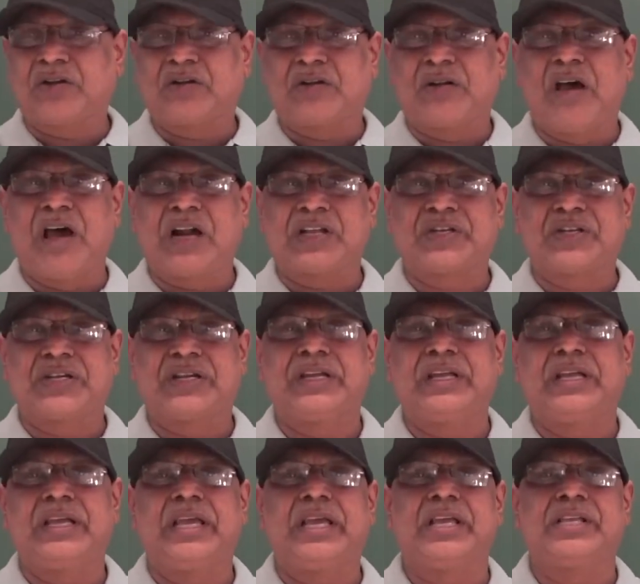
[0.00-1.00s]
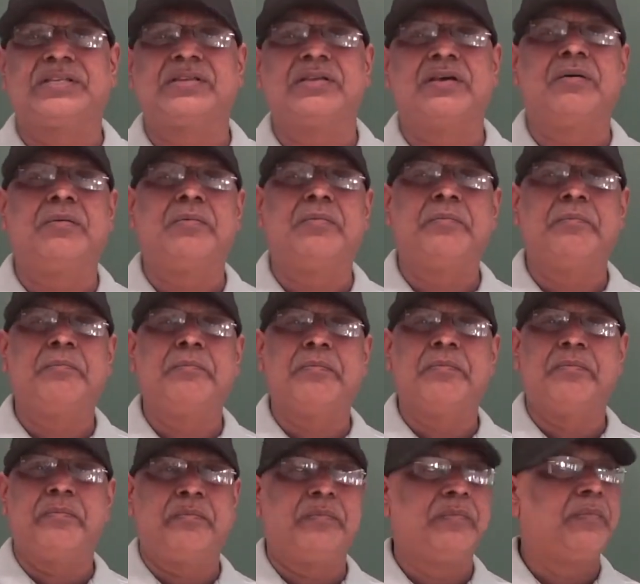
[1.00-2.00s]
torch is
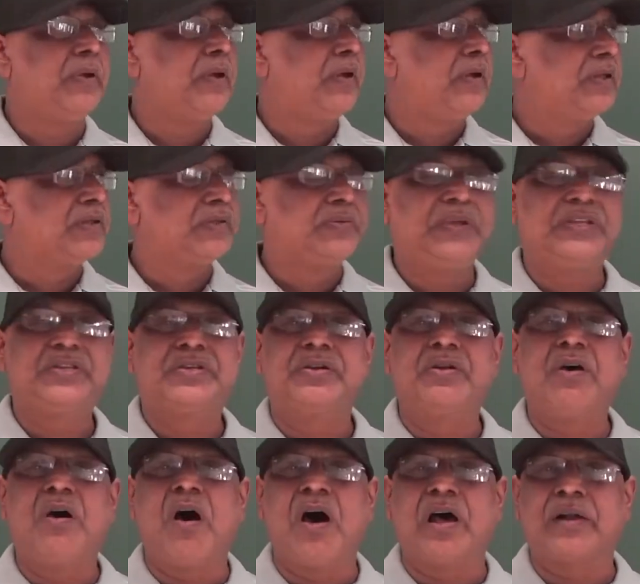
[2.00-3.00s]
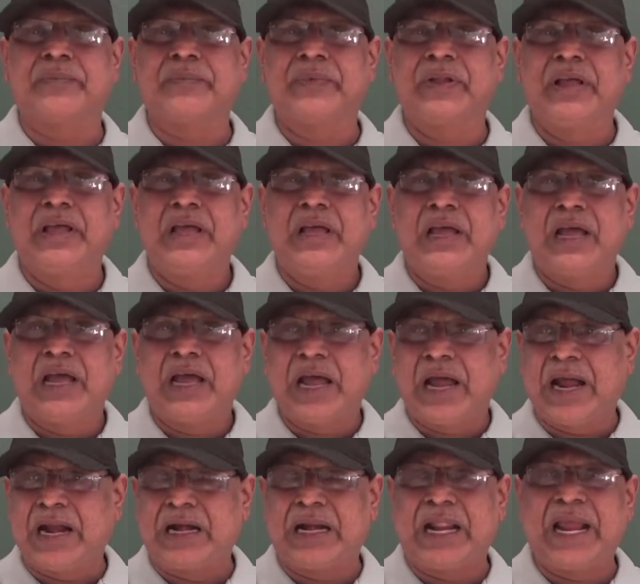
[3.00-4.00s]
switched
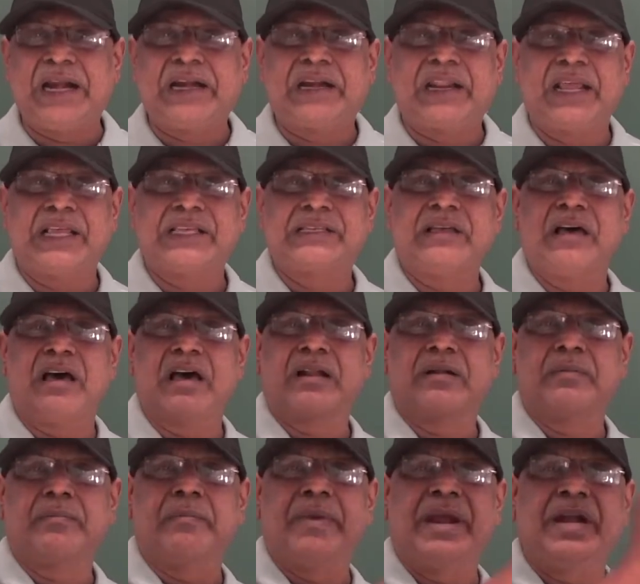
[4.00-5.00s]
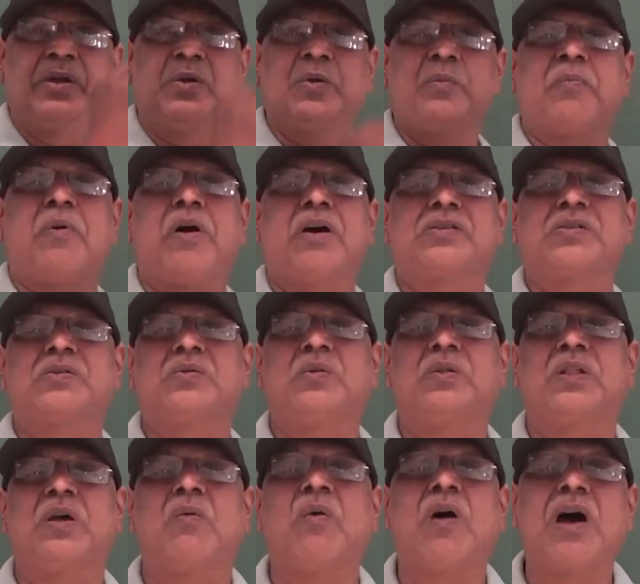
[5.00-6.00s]
on and light rays are made to pass
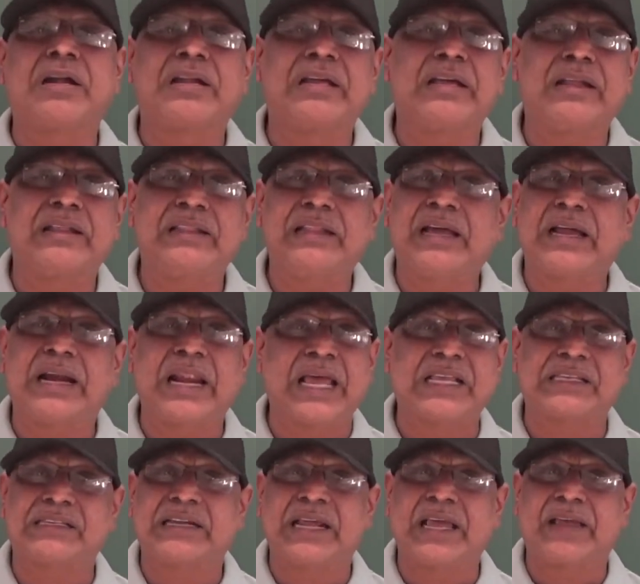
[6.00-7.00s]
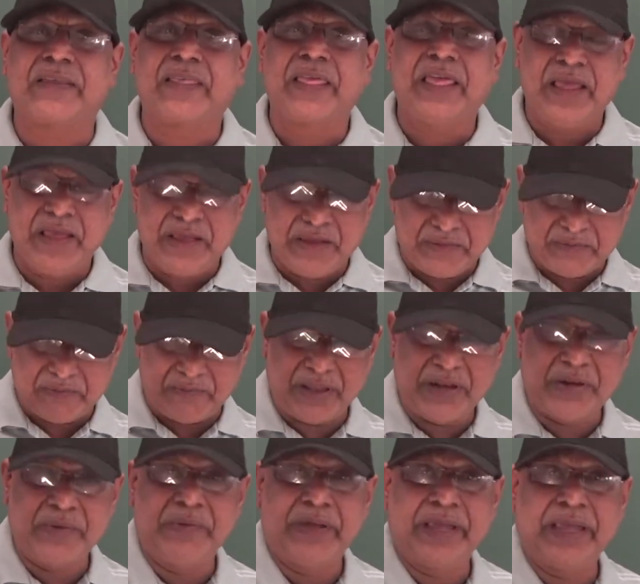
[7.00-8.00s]
through the water in the glass tank,
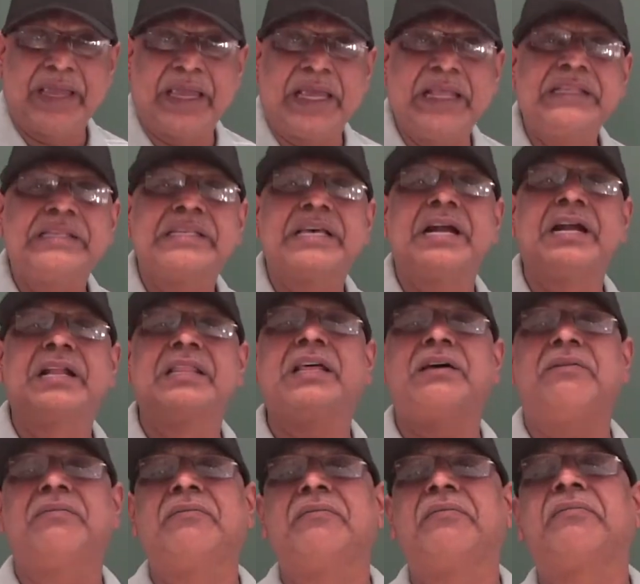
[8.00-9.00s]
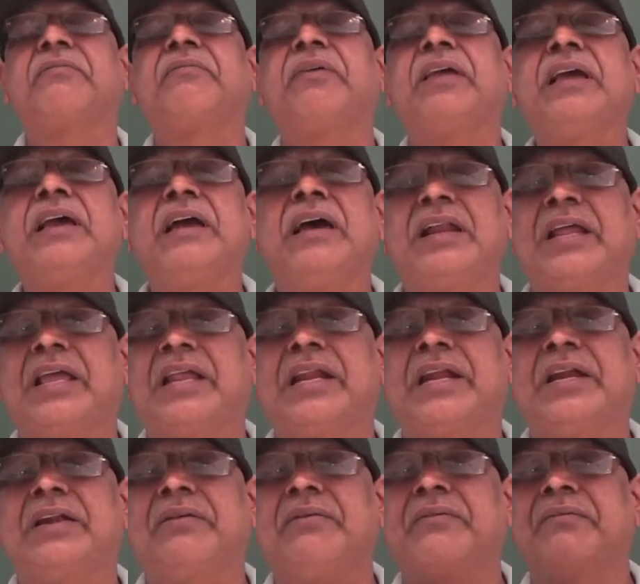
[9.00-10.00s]
when you insert the finger in
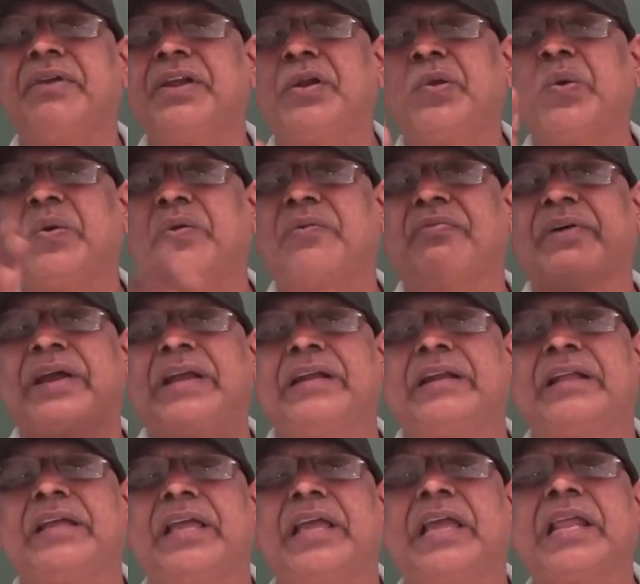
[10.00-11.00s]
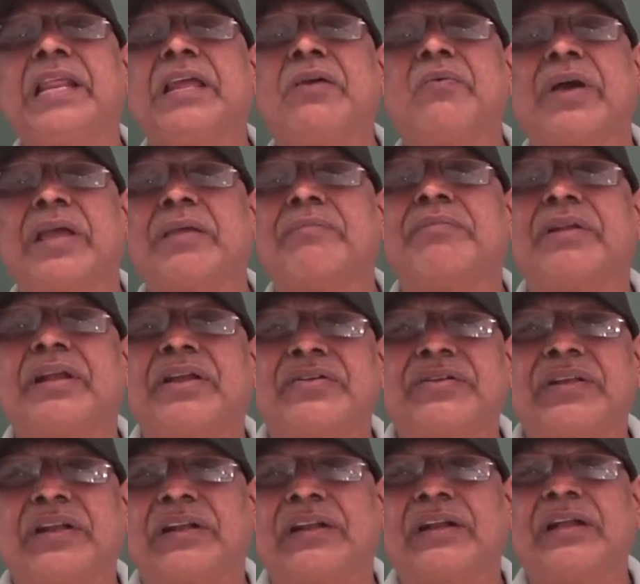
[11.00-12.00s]
it, we don't find any
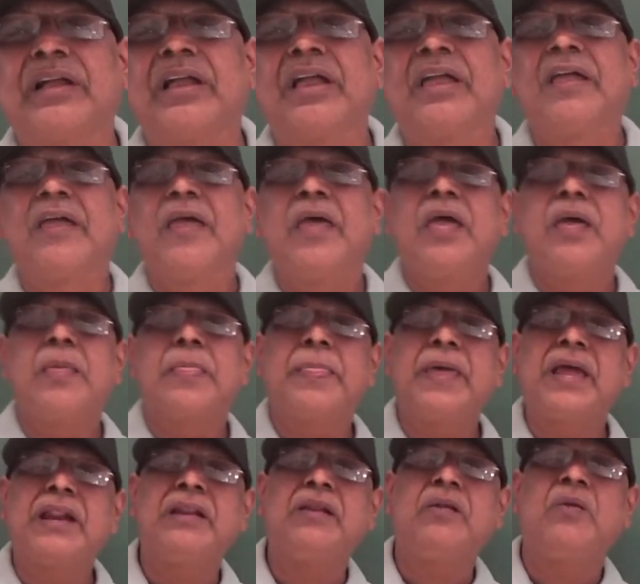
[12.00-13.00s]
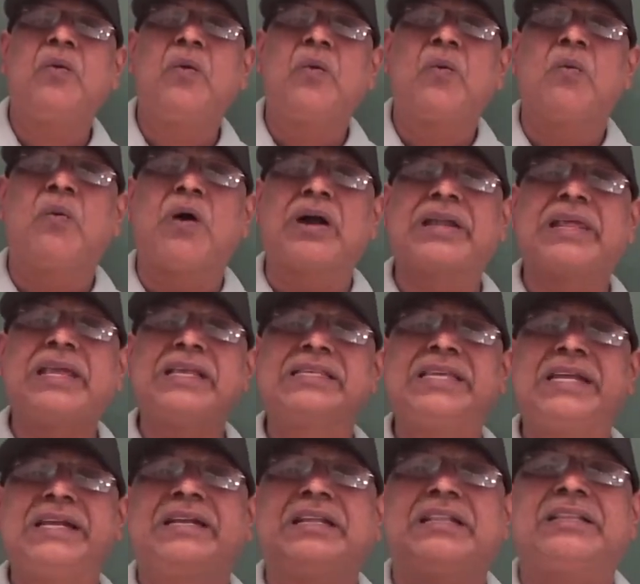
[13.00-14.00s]
vibration. Then what
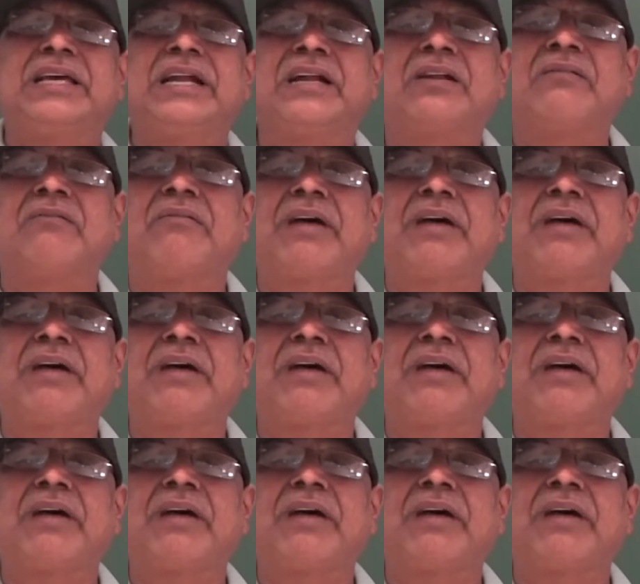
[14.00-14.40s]
is it that